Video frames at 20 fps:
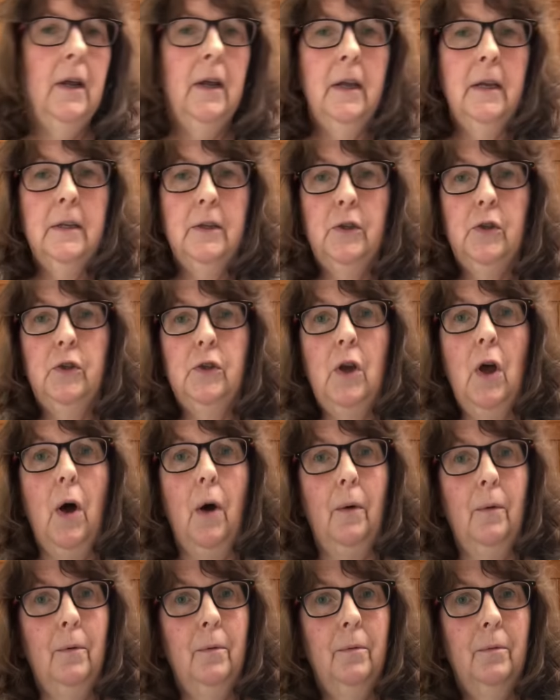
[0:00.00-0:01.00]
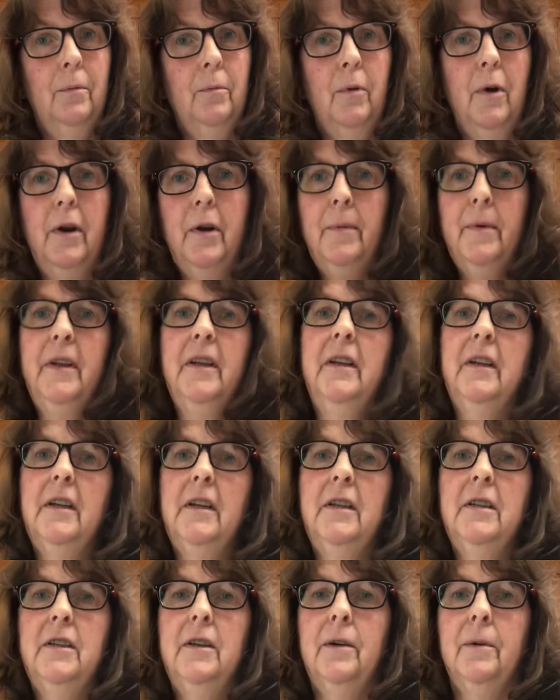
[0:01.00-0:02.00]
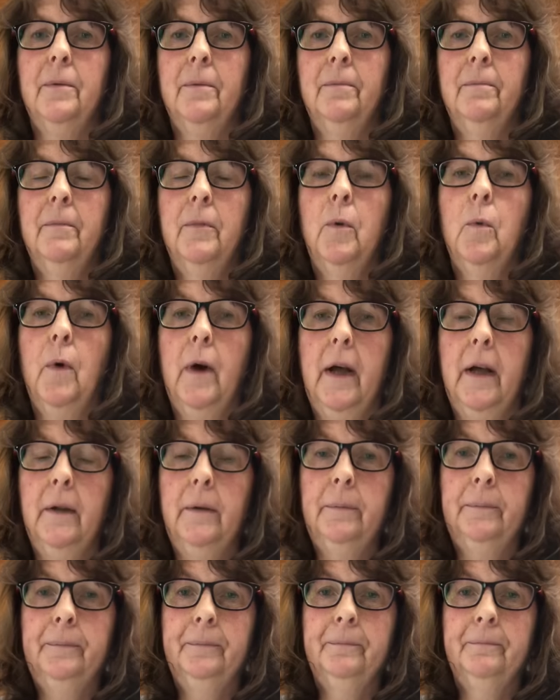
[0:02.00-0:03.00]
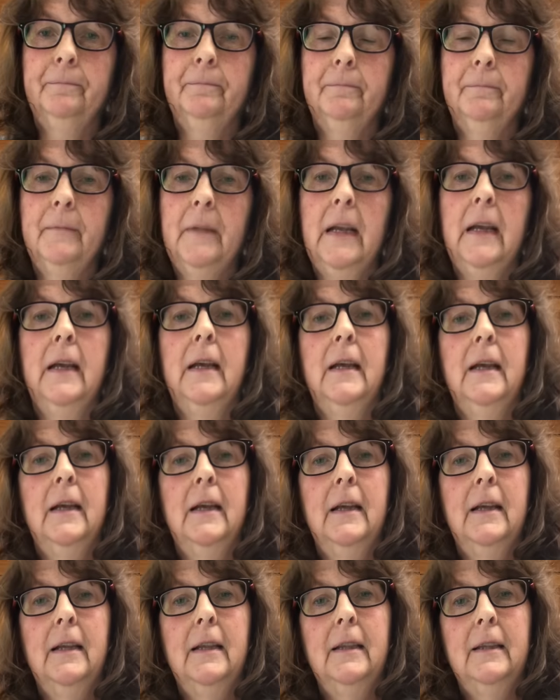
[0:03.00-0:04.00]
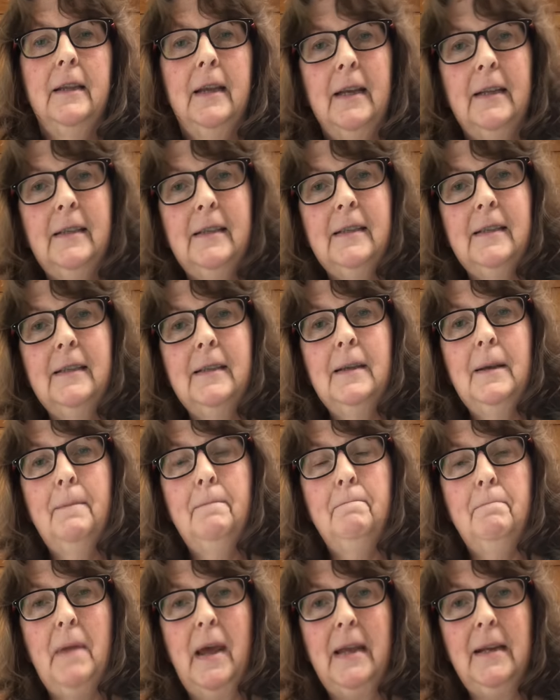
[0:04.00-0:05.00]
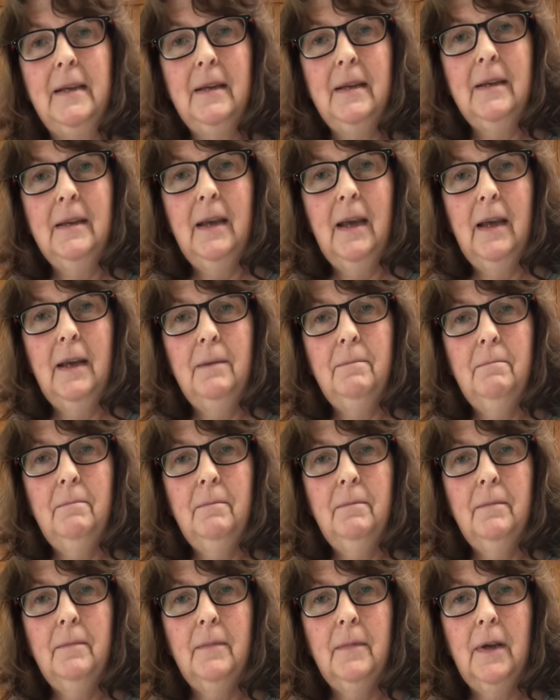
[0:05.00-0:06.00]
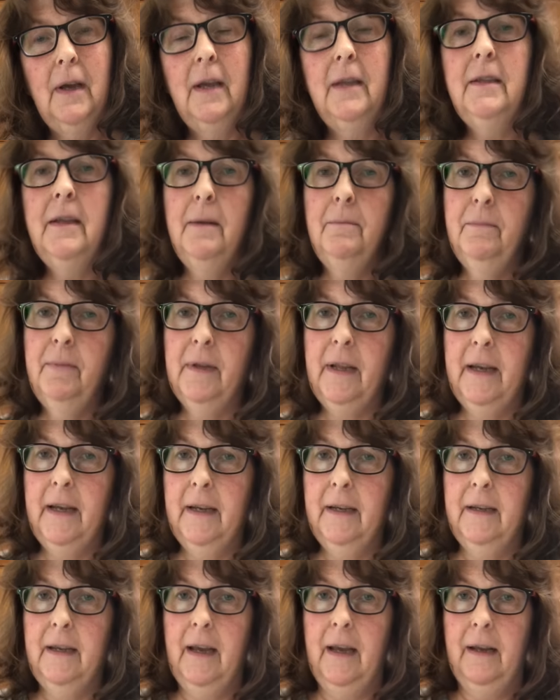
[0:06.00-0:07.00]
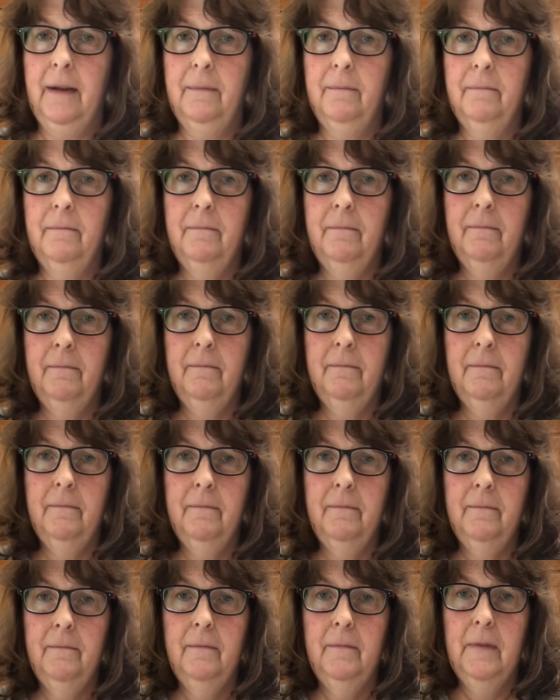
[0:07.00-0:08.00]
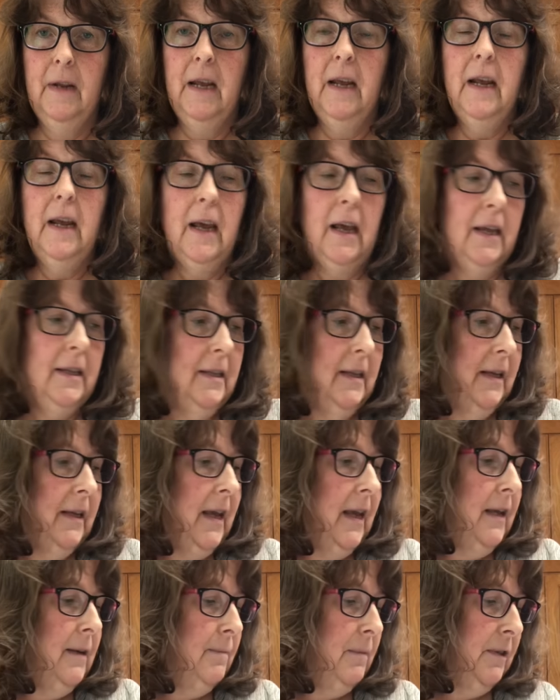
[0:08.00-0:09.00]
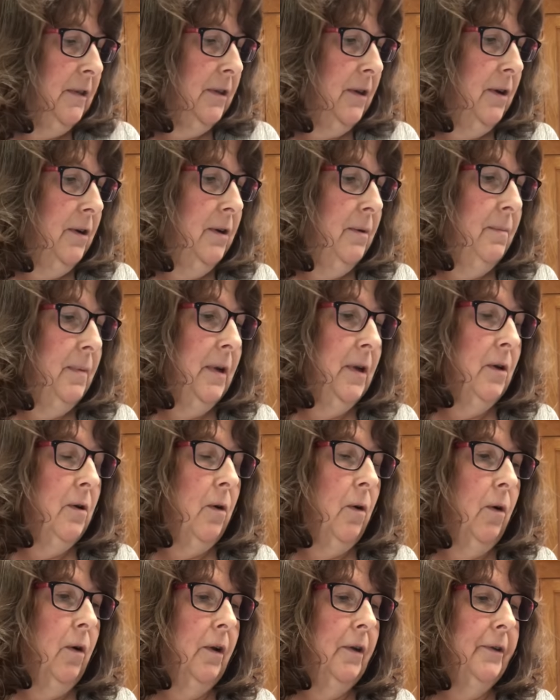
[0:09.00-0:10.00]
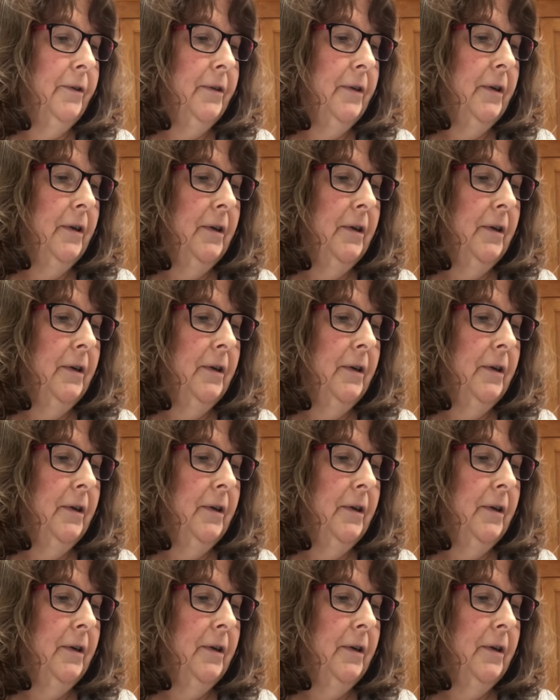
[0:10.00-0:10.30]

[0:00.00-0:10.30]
So what are we gonna do? Well, let's make a game and then play a game. And the game is gonna be called